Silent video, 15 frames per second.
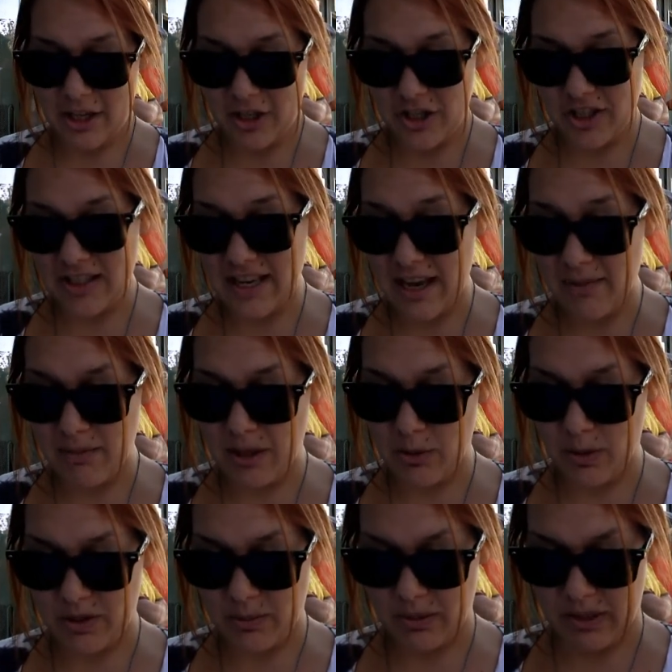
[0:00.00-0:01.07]
"Je t'aime," he
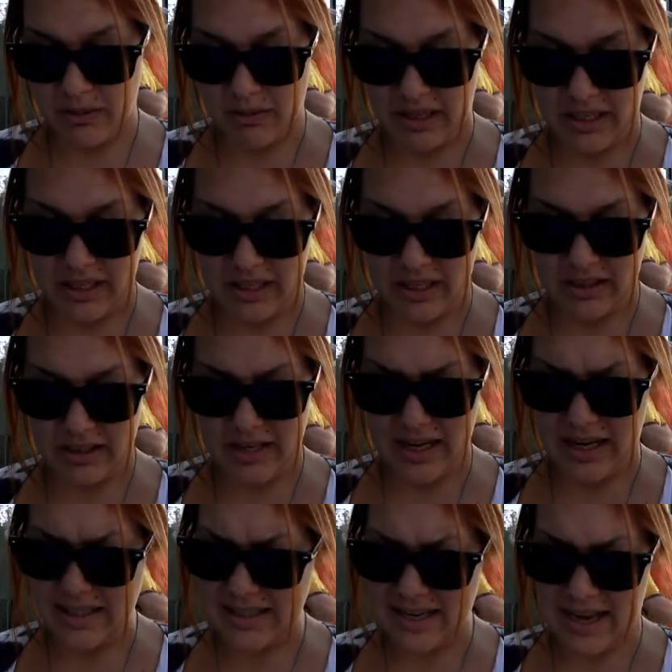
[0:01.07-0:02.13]
whispered in my ear, and
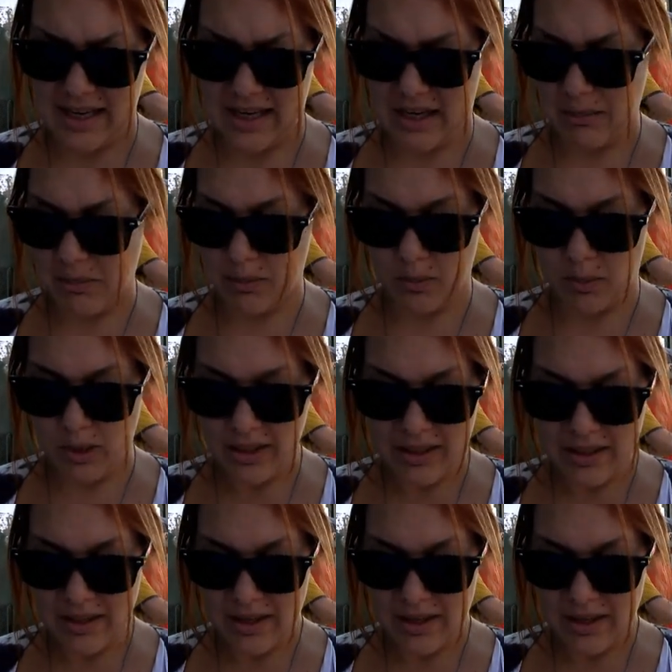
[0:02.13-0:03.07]
I sat up. "What?"